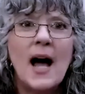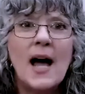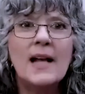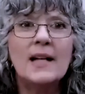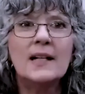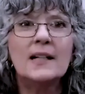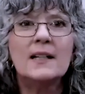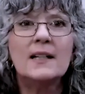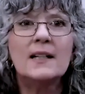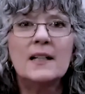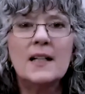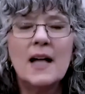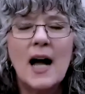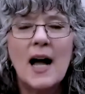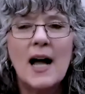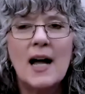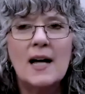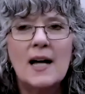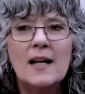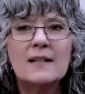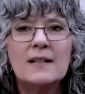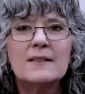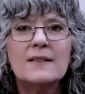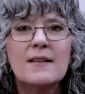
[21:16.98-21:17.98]
I had a
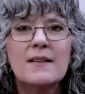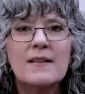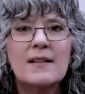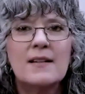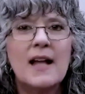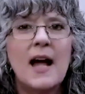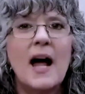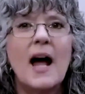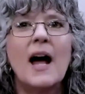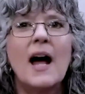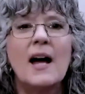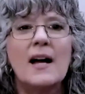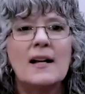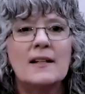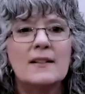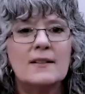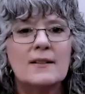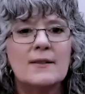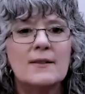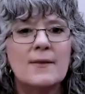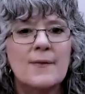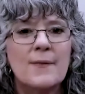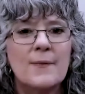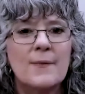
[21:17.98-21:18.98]
client that
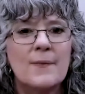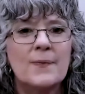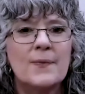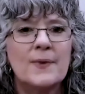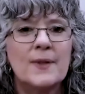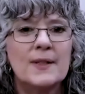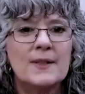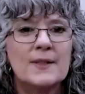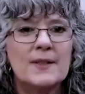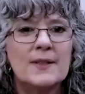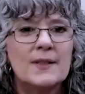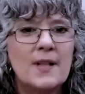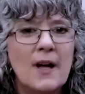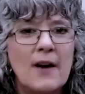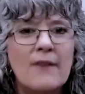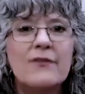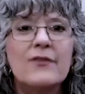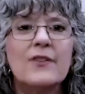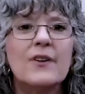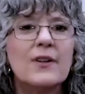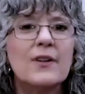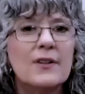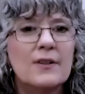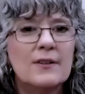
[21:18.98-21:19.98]

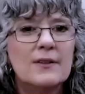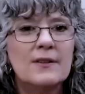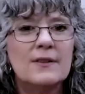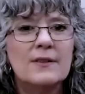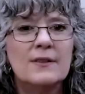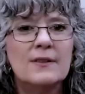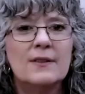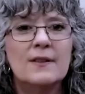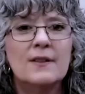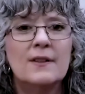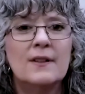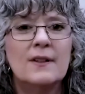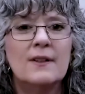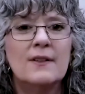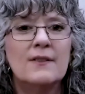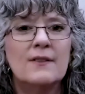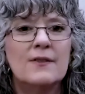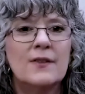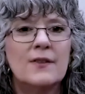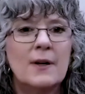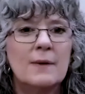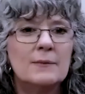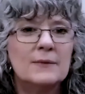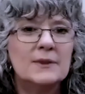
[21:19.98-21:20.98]
suffered
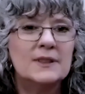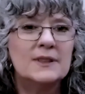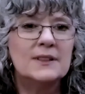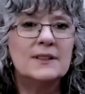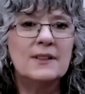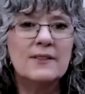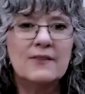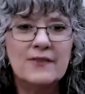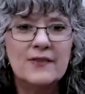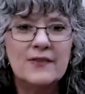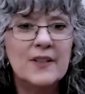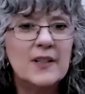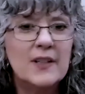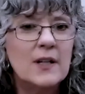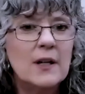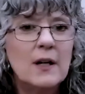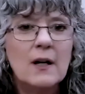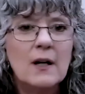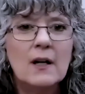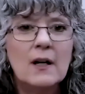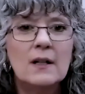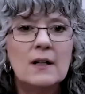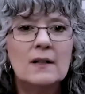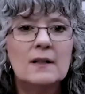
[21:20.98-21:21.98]
from
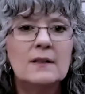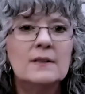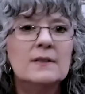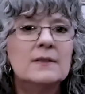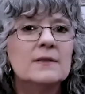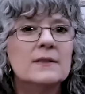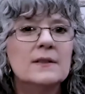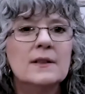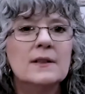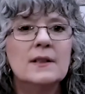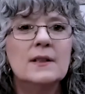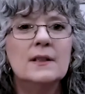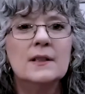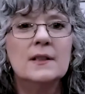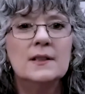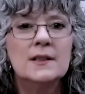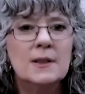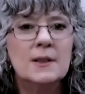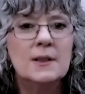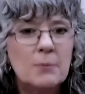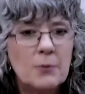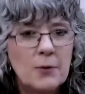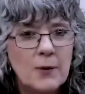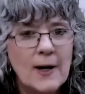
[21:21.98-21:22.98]
severe
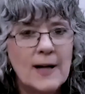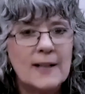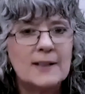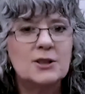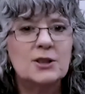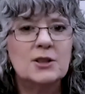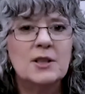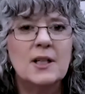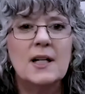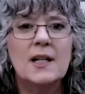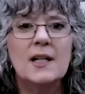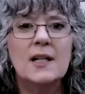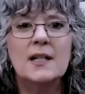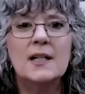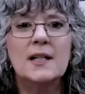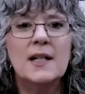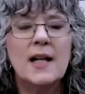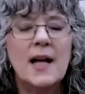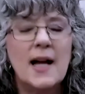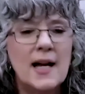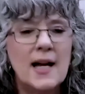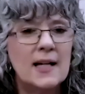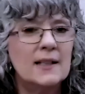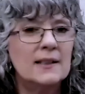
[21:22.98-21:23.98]

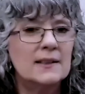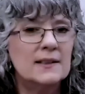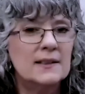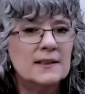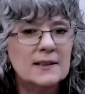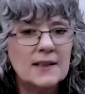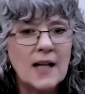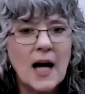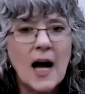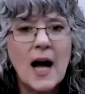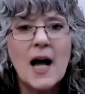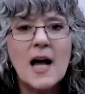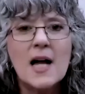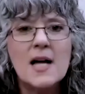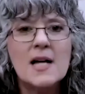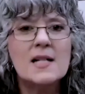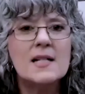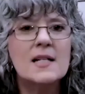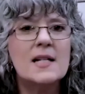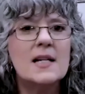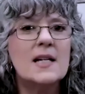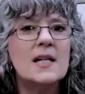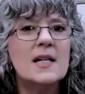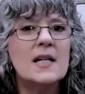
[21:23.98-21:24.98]
depression,
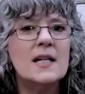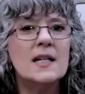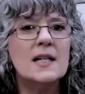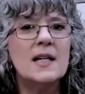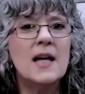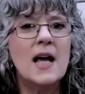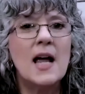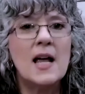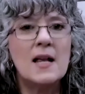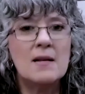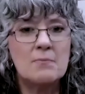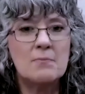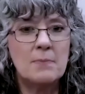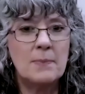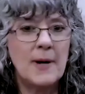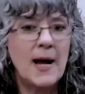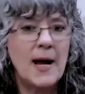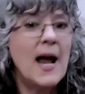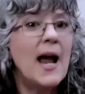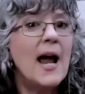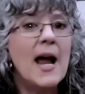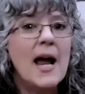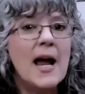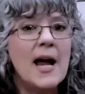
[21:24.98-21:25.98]
anxiety, and
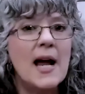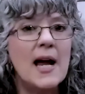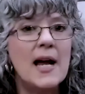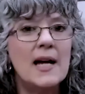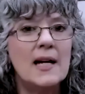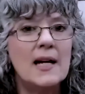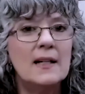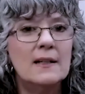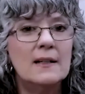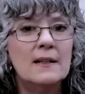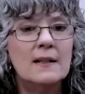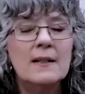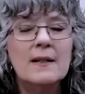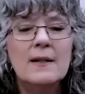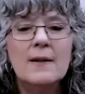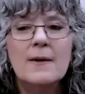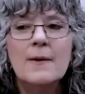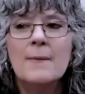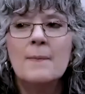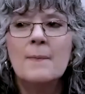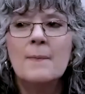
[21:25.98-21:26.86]
pain.